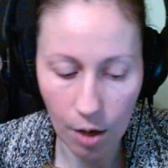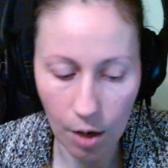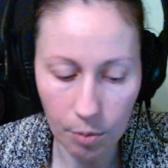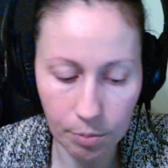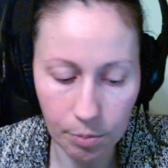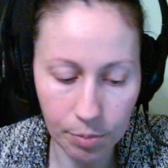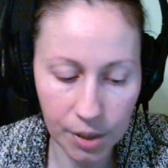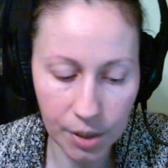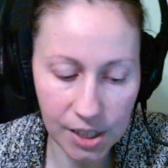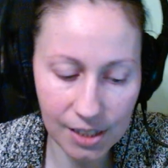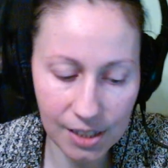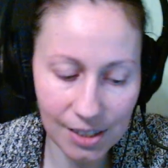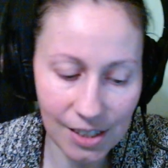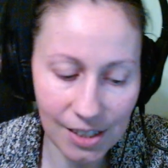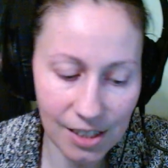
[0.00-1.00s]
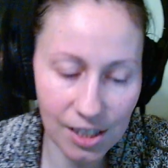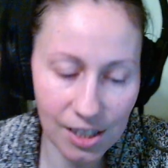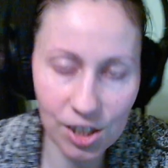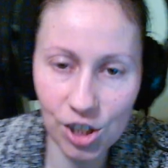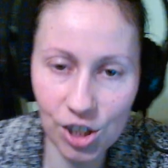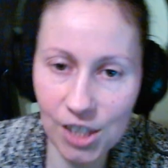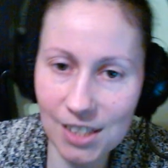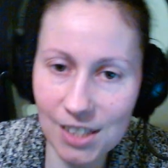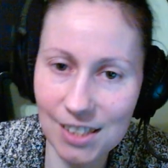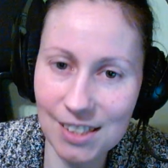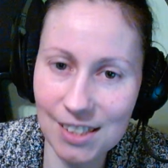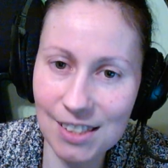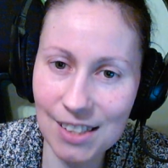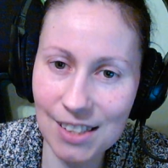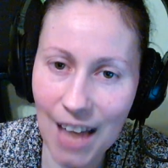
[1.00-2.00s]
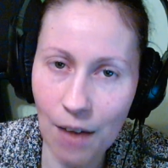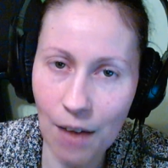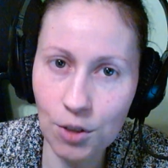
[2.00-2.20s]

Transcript: But since she's a scout,